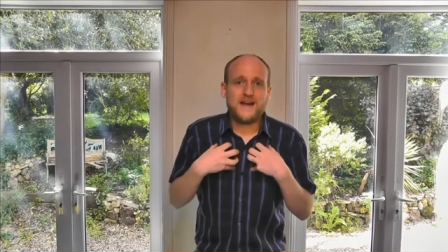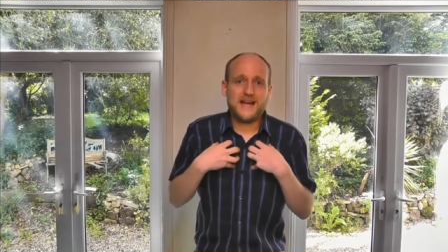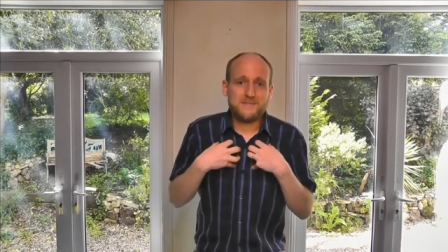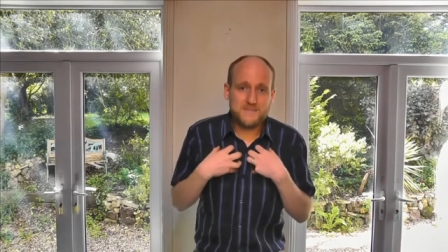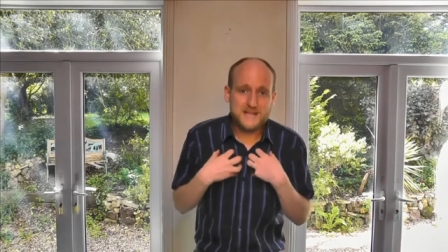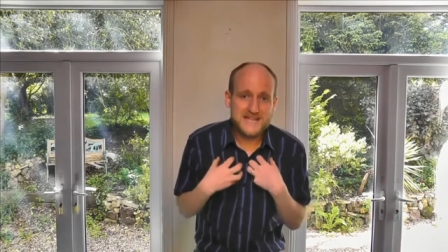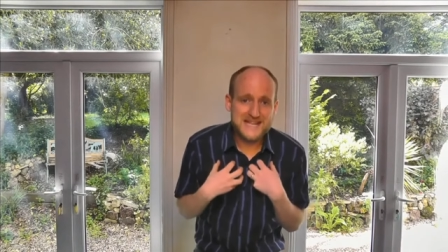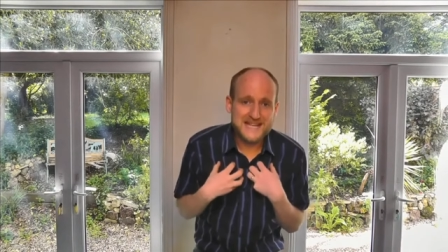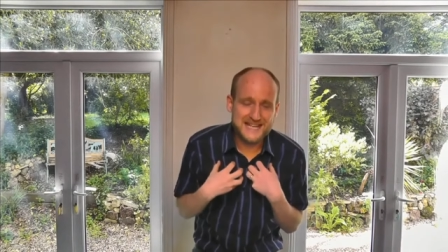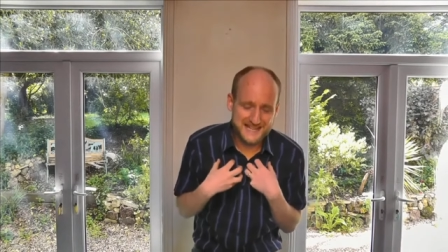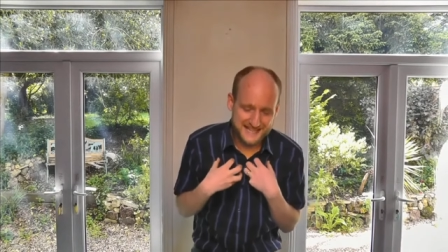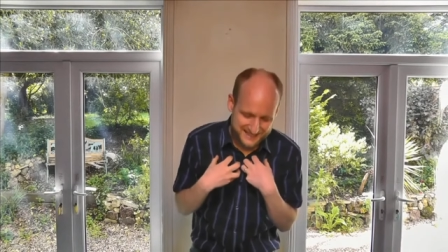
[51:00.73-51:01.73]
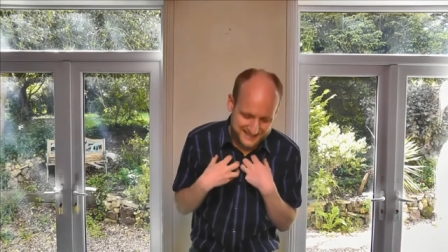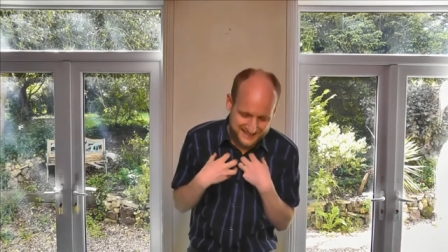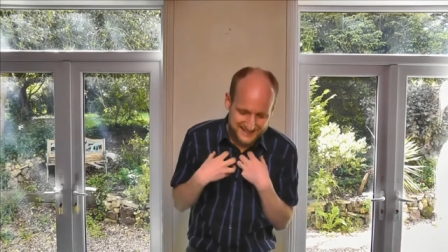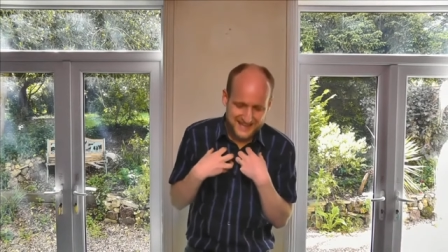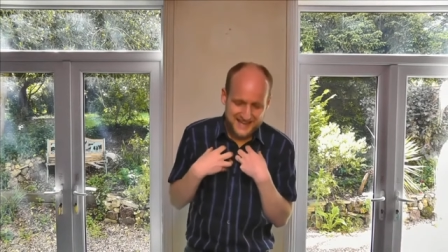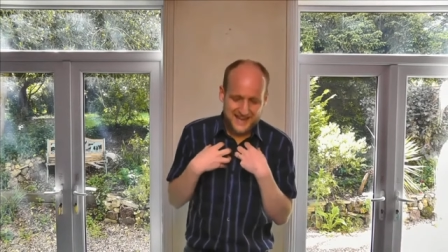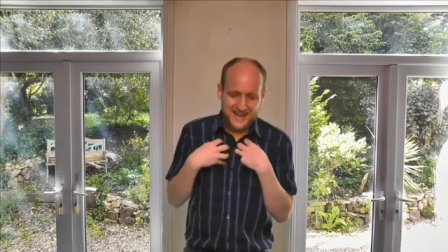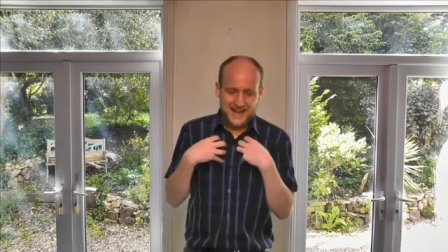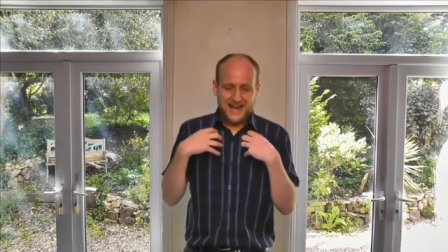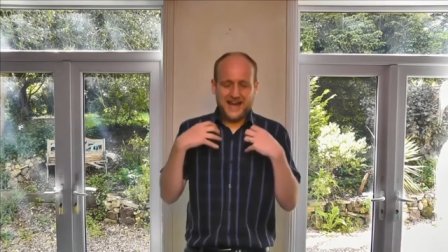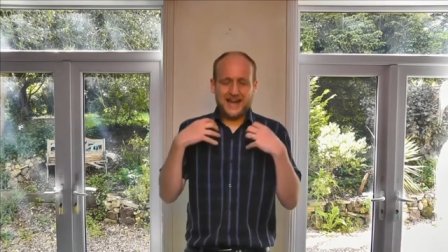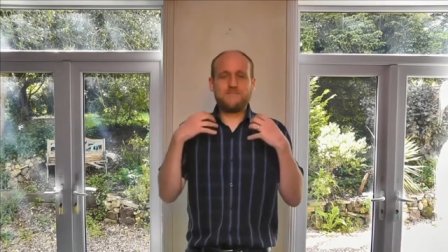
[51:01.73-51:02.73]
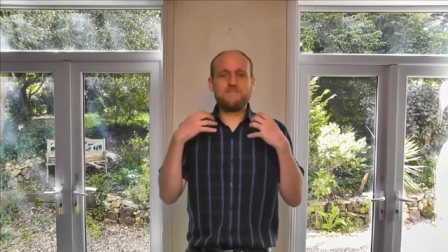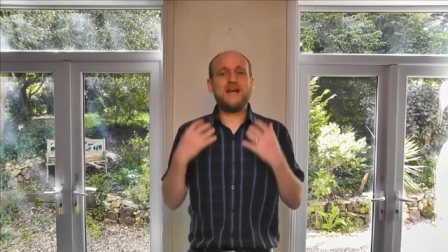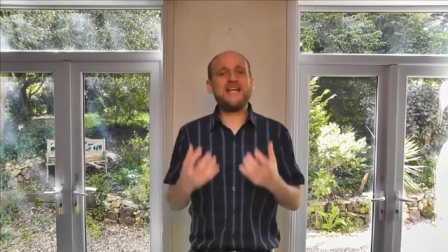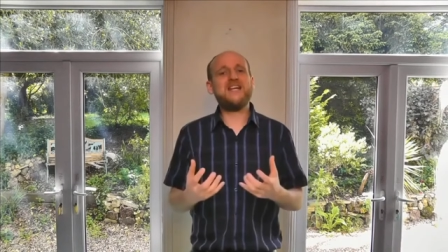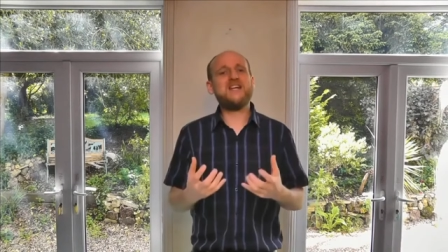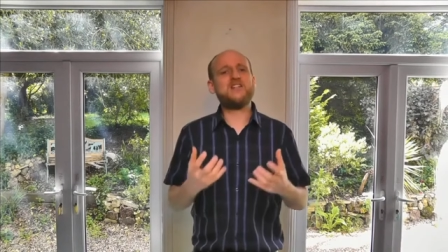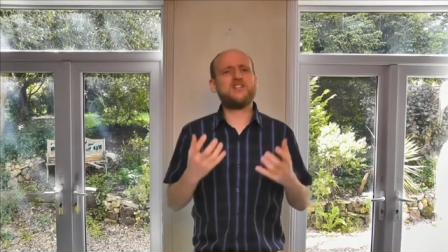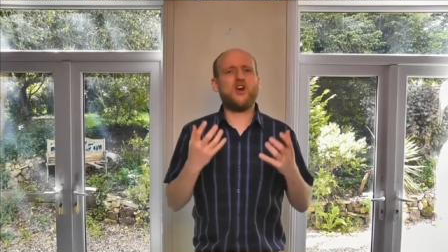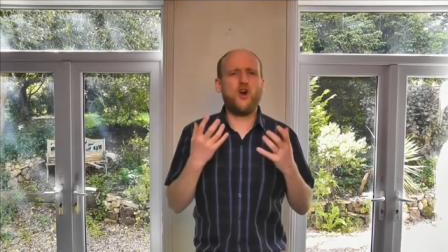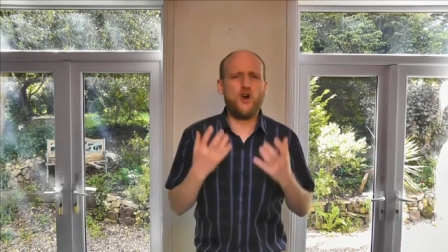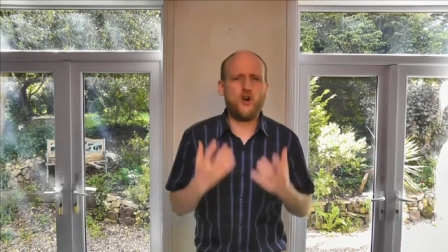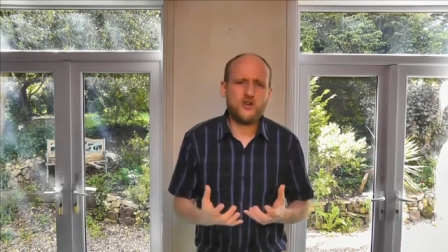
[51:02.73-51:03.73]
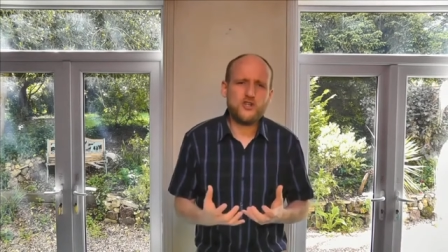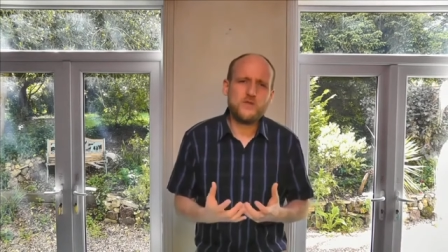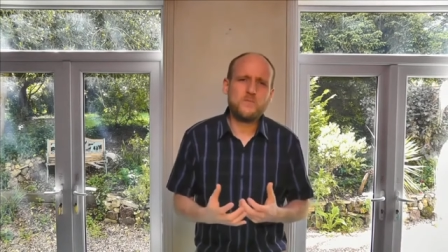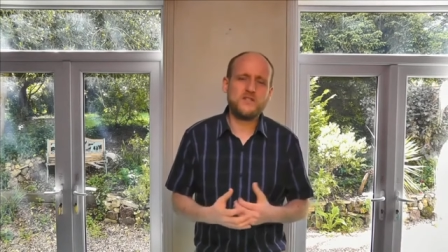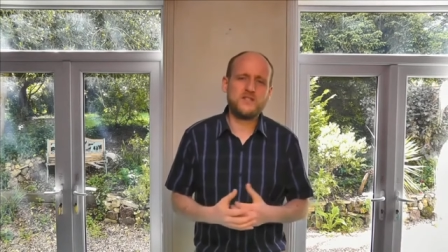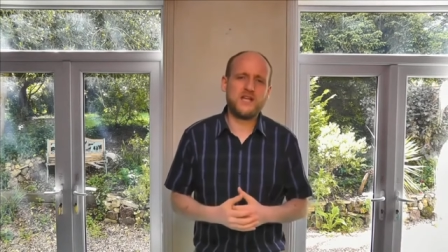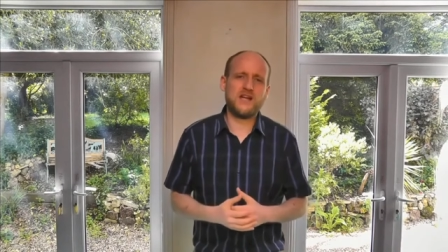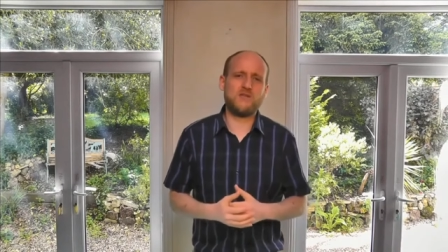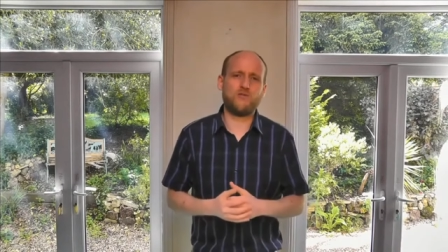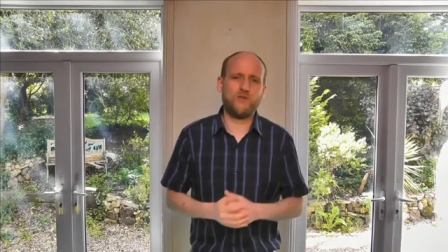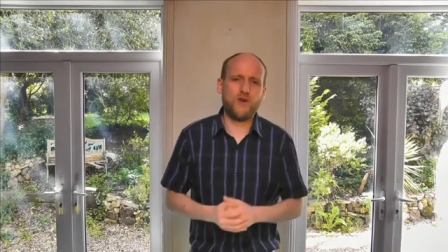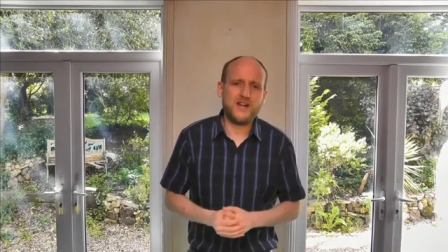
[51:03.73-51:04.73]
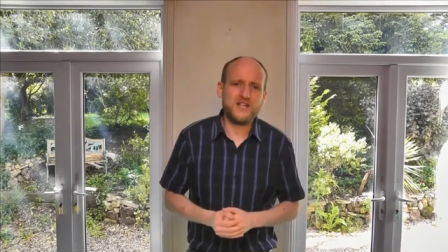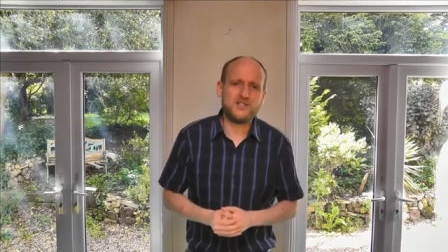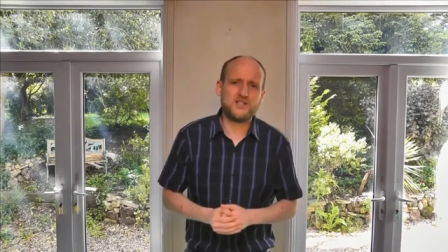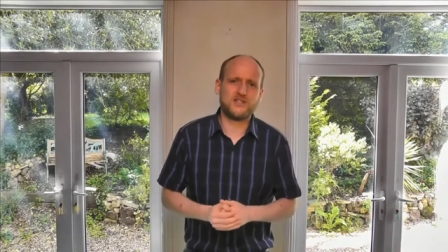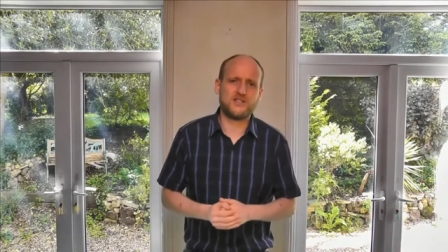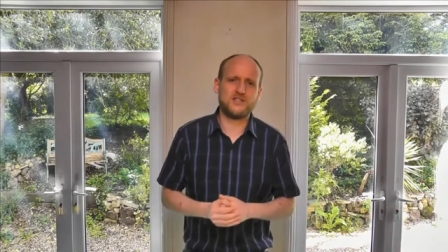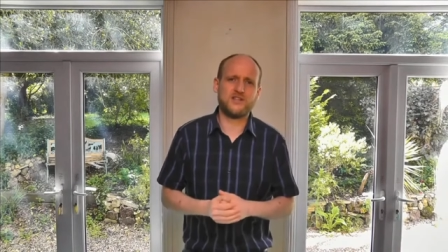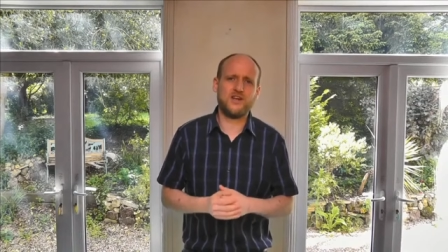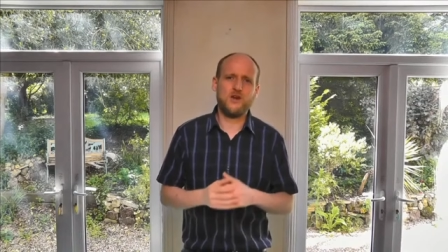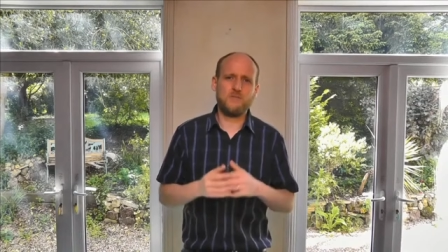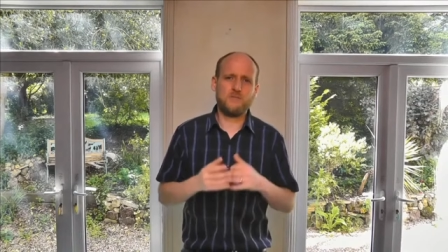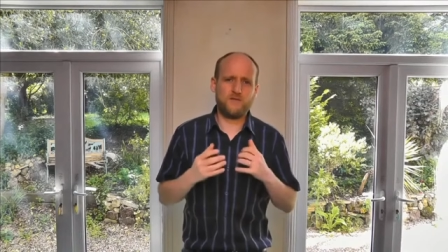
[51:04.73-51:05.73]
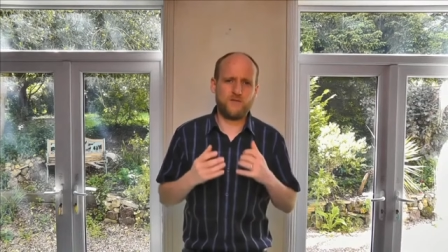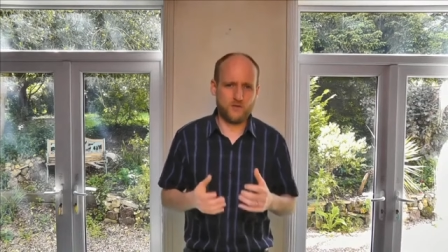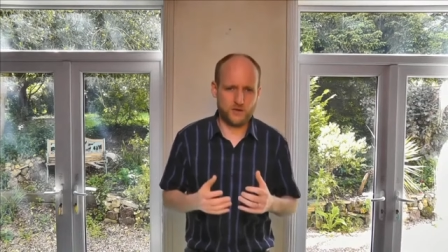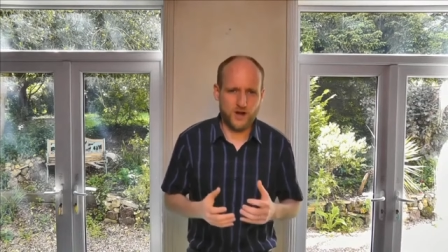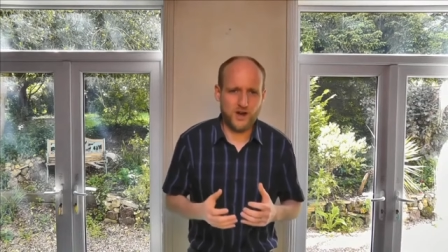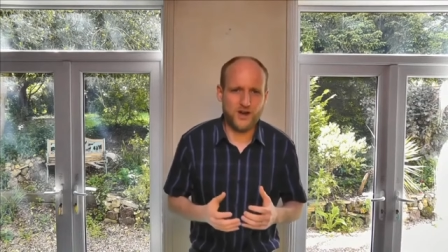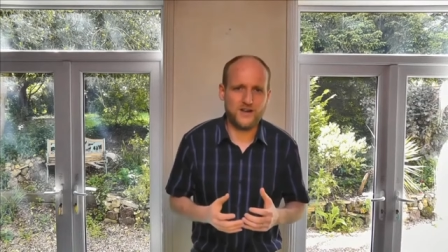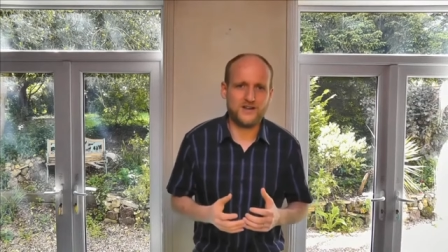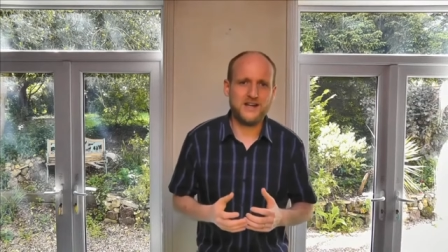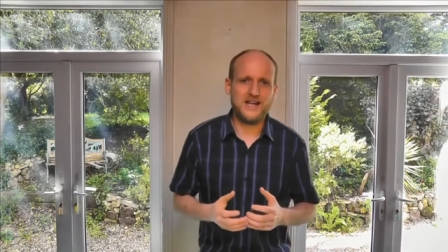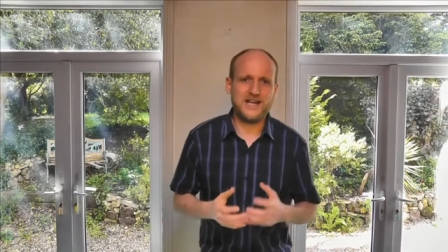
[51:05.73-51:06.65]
and me, and making us 100% righteous before God,